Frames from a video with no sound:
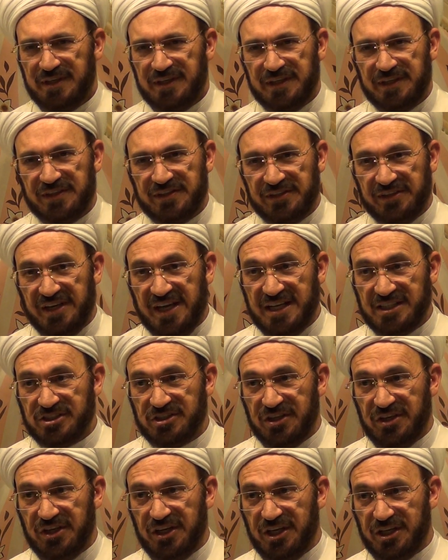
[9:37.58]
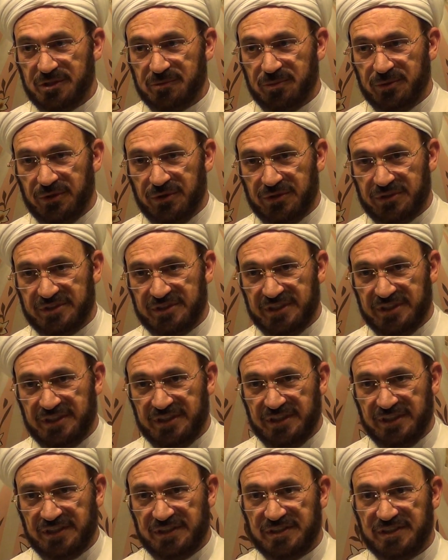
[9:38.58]
International airport in,
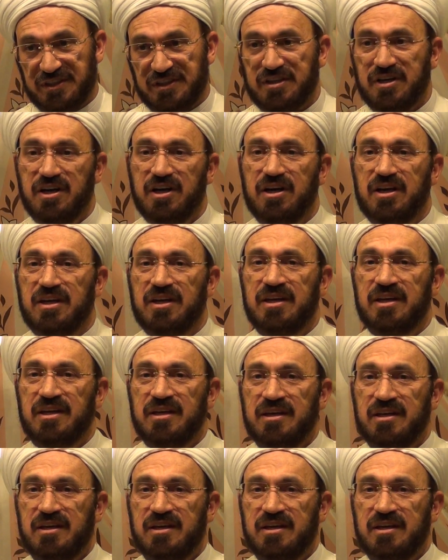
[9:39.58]
in Tehran,